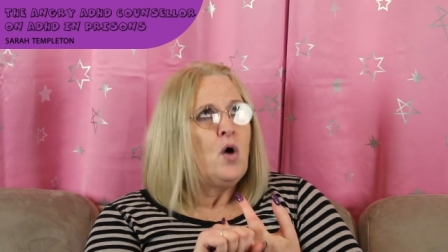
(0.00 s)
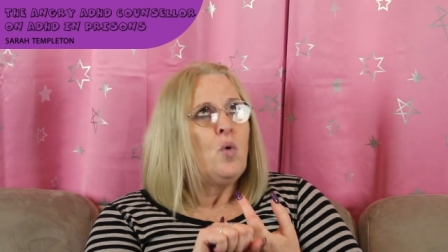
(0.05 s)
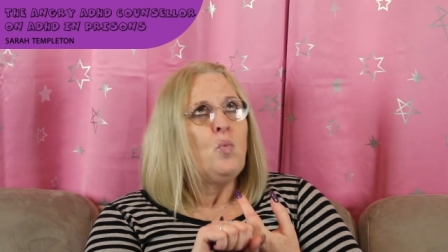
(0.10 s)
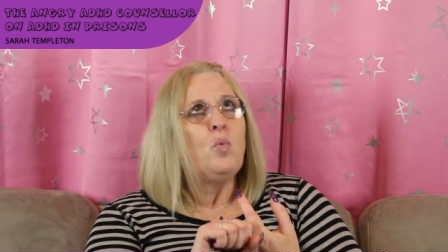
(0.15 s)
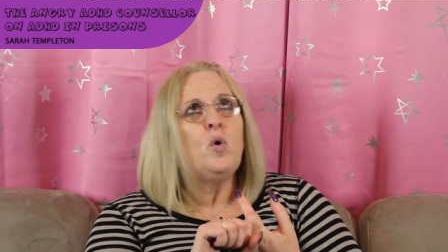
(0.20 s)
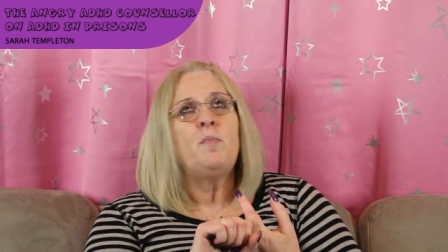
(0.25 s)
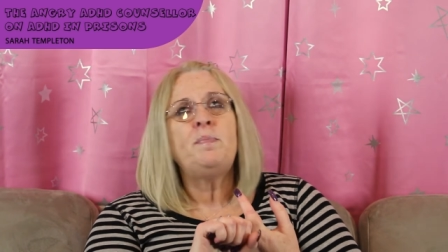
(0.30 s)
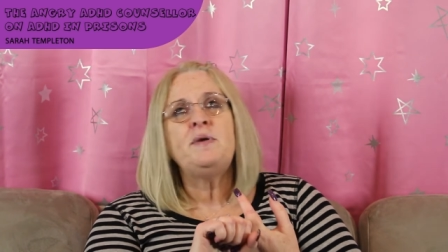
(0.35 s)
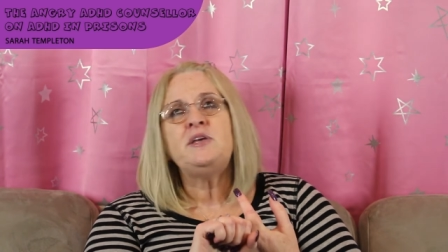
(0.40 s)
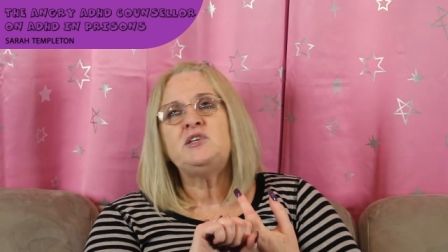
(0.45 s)

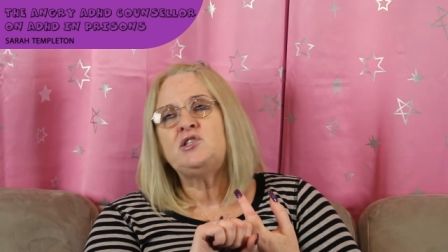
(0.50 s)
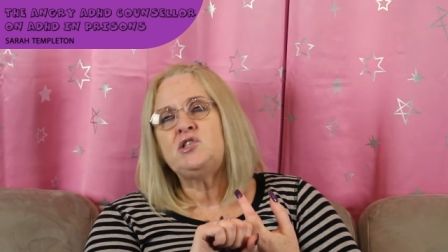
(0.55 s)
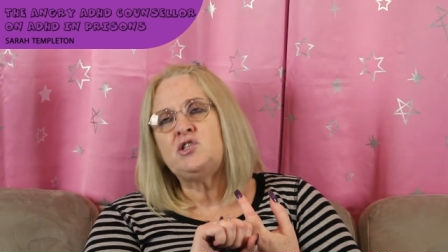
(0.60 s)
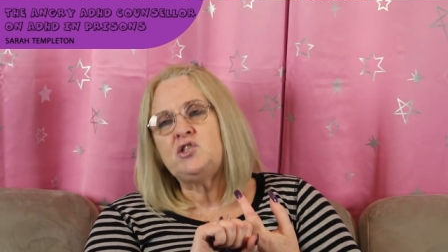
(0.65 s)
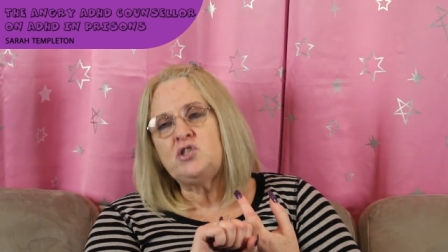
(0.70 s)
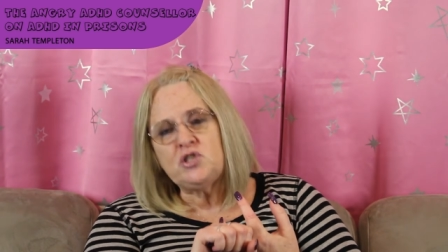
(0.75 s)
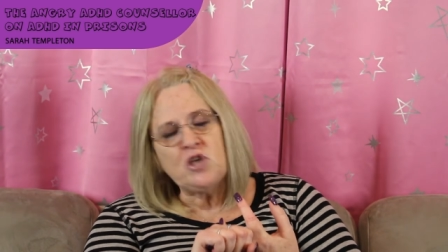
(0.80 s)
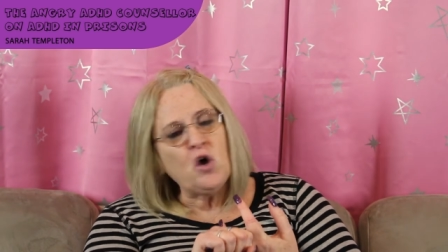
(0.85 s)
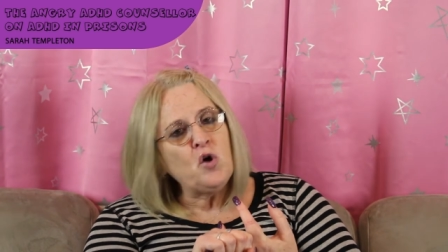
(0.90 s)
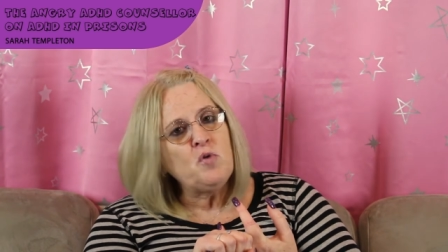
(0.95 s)
will be
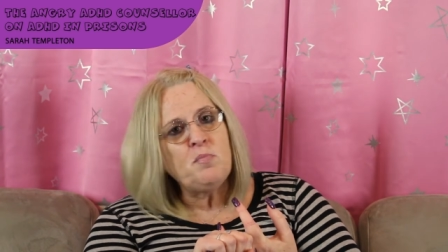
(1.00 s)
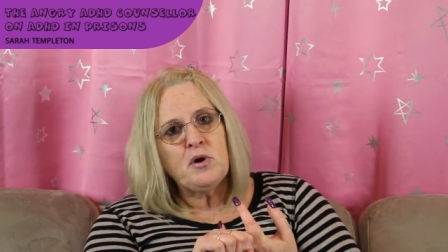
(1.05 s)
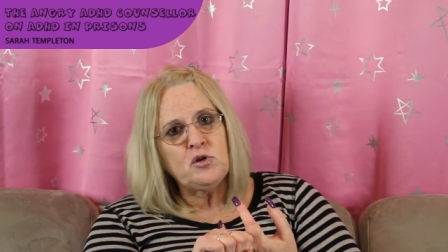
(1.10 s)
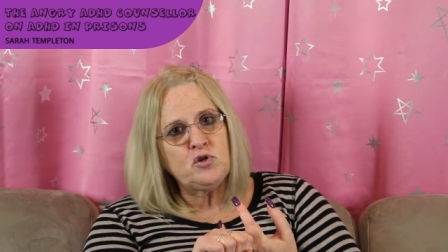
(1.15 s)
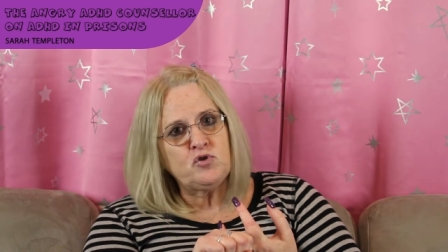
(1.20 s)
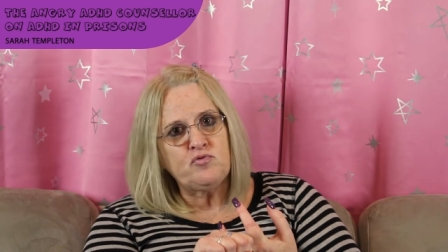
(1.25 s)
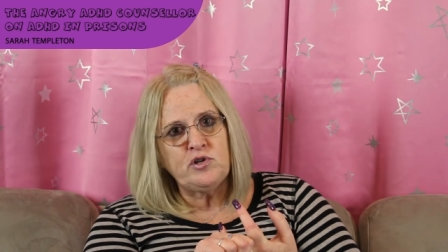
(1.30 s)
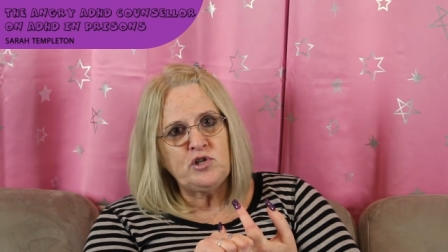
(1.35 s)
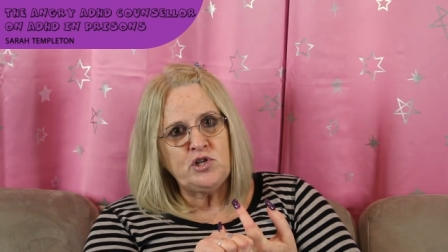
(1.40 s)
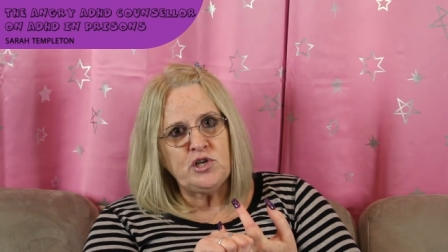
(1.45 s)
so
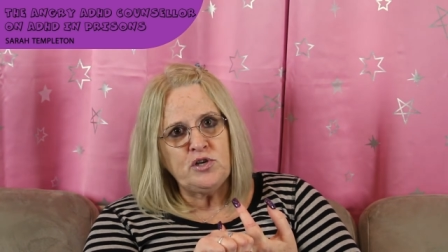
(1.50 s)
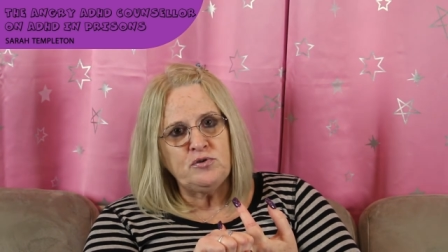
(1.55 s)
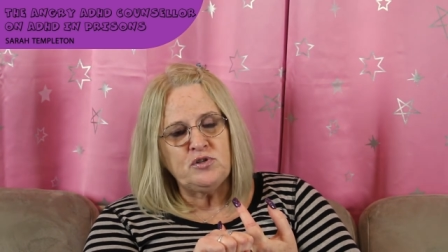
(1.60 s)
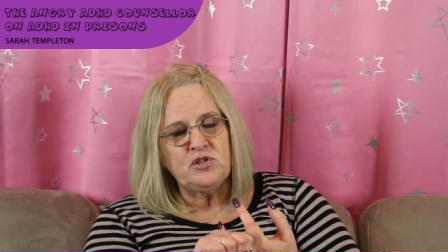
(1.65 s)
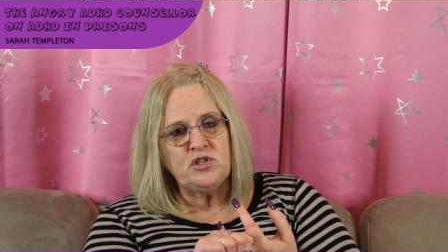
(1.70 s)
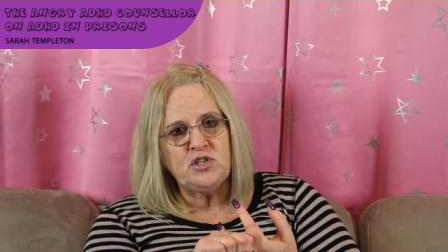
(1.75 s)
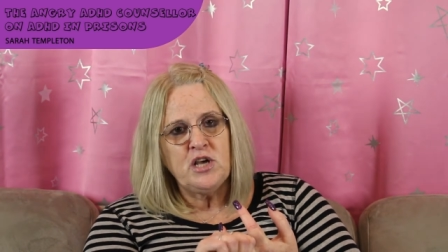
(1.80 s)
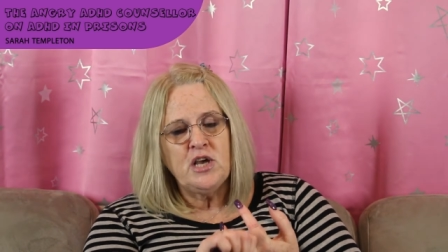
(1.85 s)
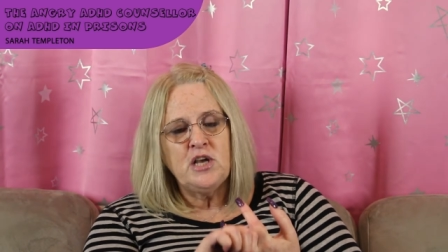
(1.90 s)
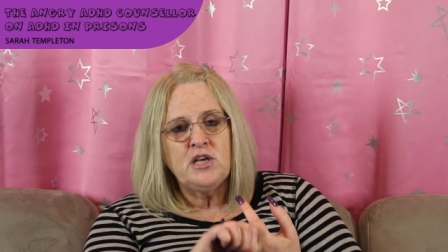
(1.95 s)
much
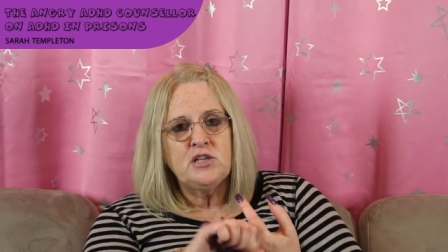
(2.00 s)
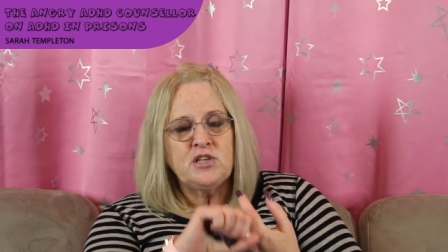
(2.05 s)
reduced.